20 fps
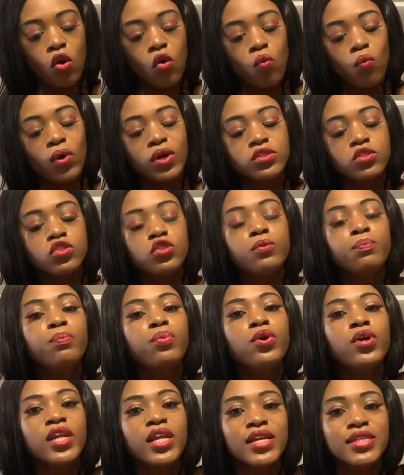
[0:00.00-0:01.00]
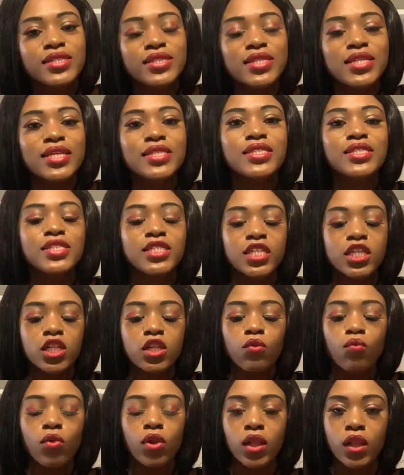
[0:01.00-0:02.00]
Once you pull it, the
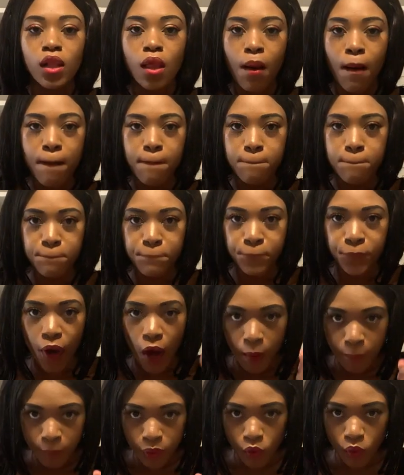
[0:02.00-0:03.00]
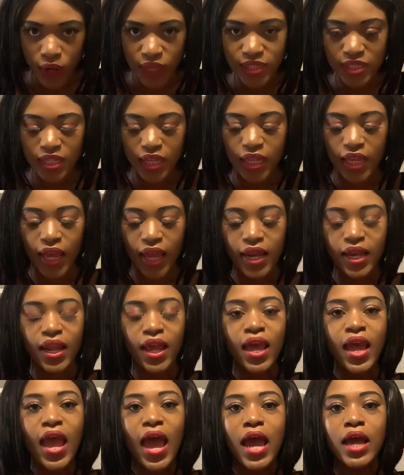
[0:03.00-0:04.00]
seal will pop once
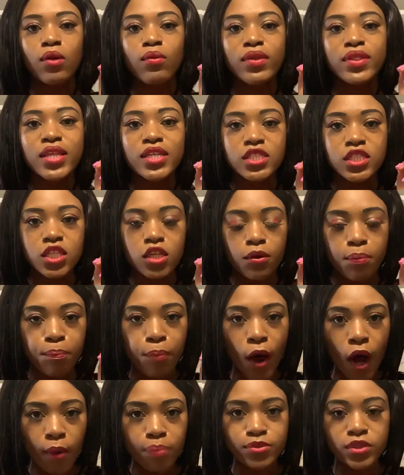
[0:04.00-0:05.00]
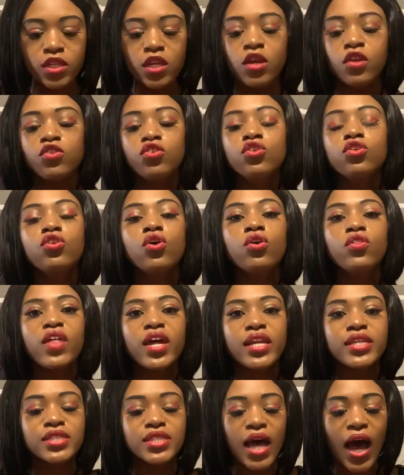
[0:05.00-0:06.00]
again, and when the seal pops, you know
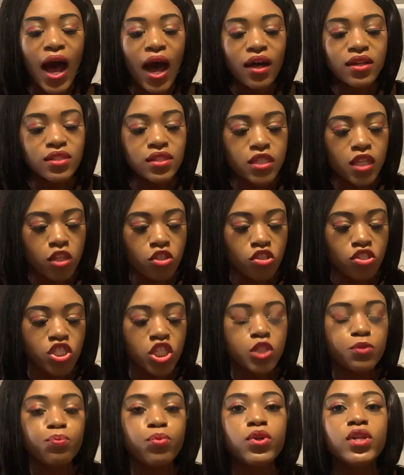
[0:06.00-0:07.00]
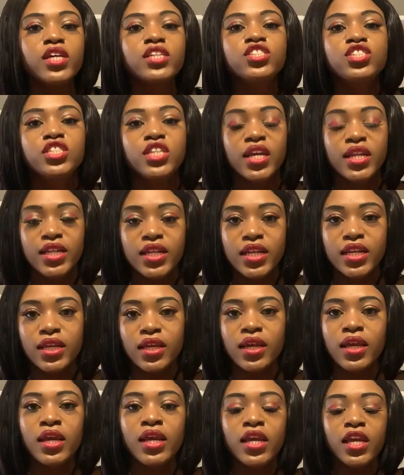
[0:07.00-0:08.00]
that it's out. Then you just pull it gently.
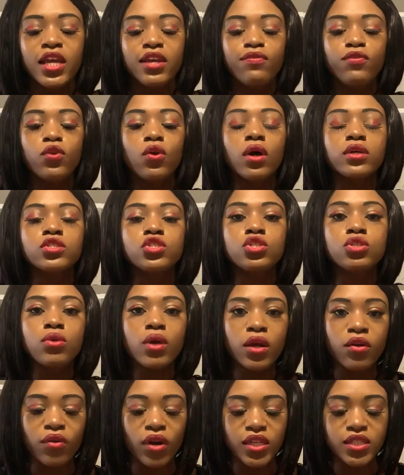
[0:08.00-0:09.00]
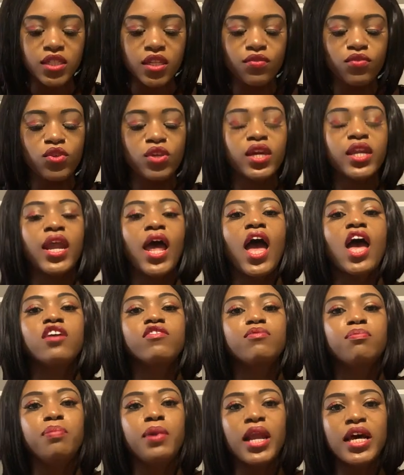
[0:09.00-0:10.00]
If you are too aggressive, you're going to
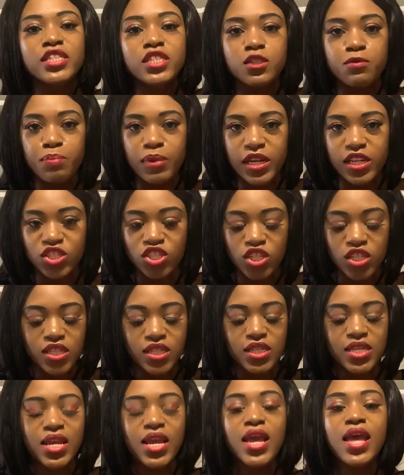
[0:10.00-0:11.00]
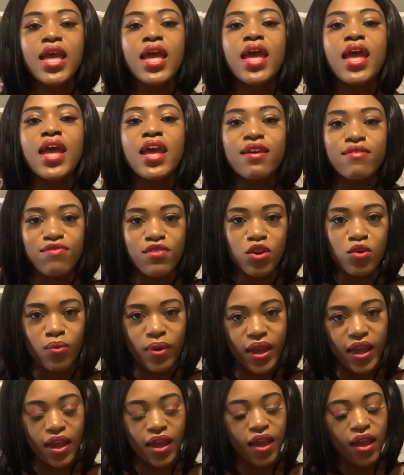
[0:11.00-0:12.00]
have blood spillages
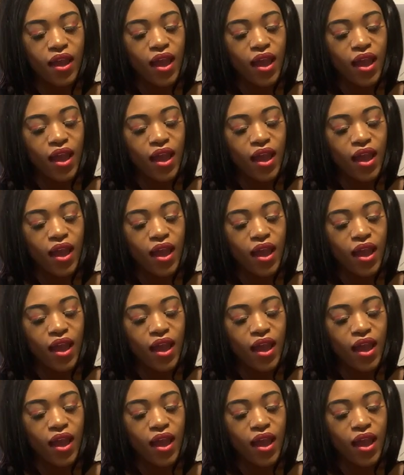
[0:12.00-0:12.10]
everywhere.